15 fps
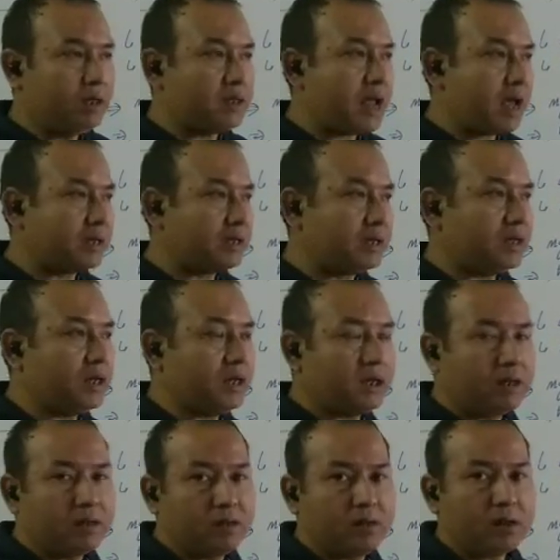is
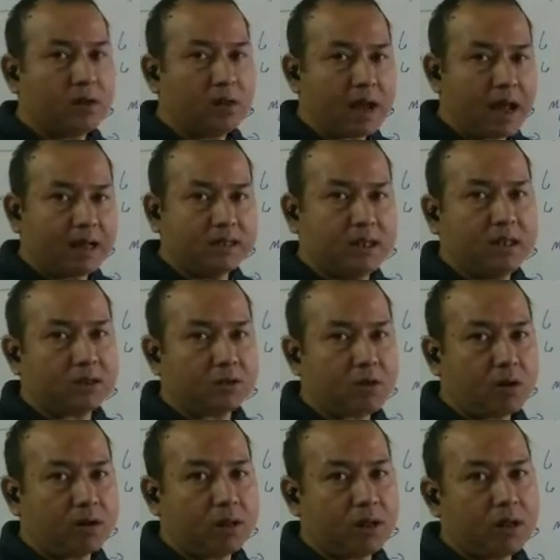exerted, okay, or exists
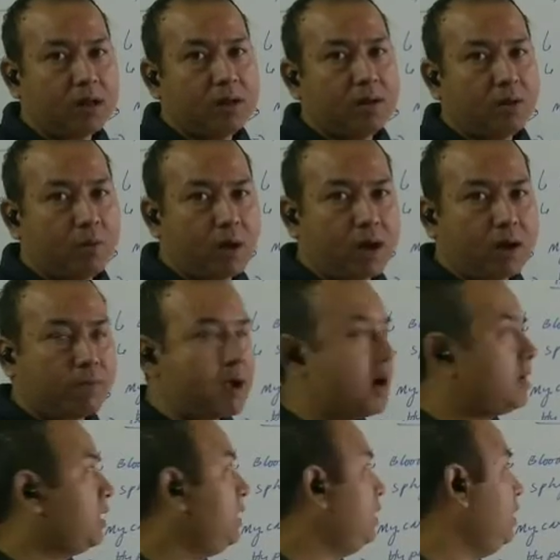on the wall of
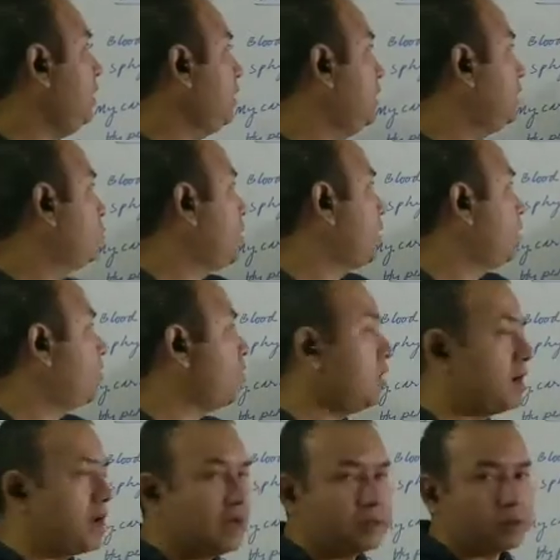artery is what we
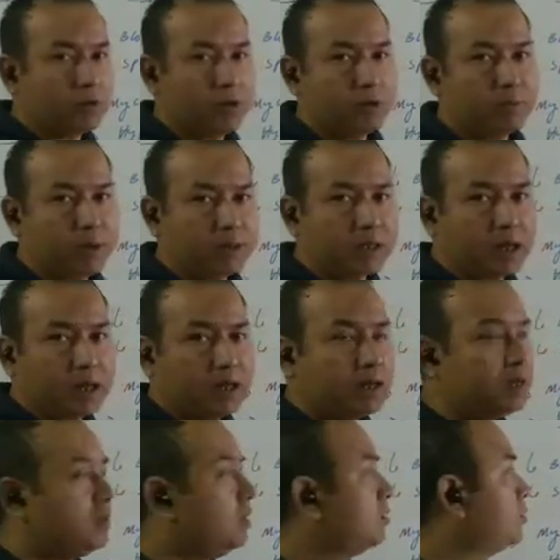call diastolic pressure.
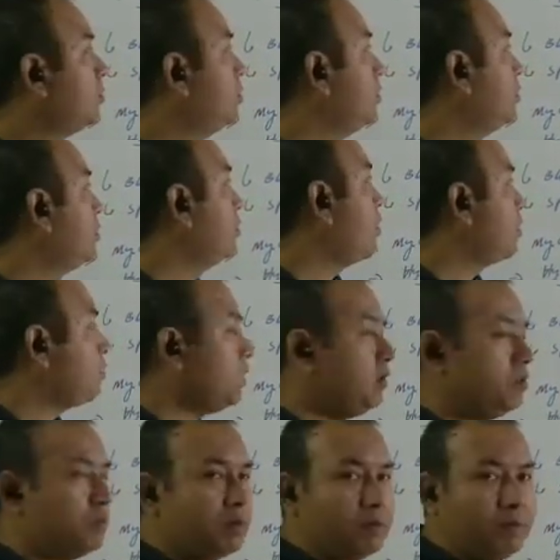So
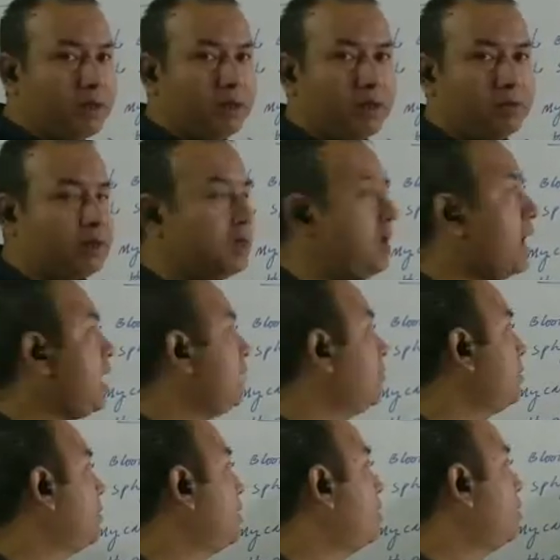normal human being usually
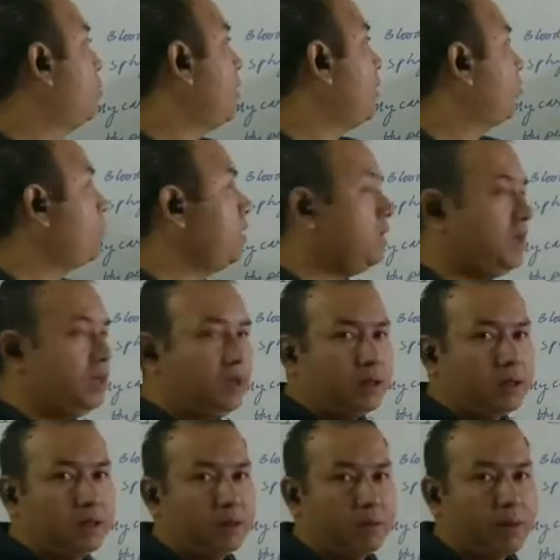have
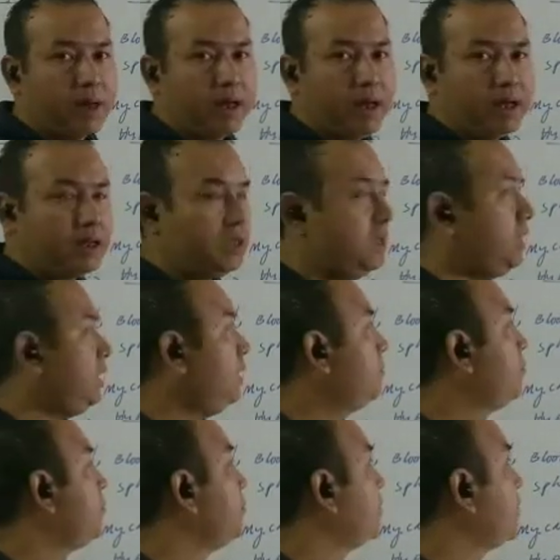120 by
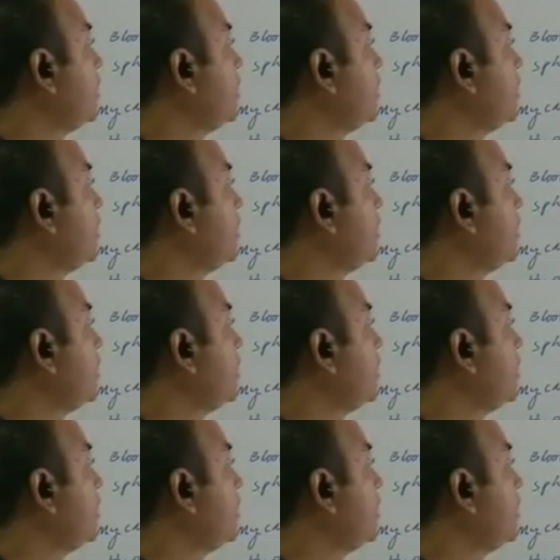80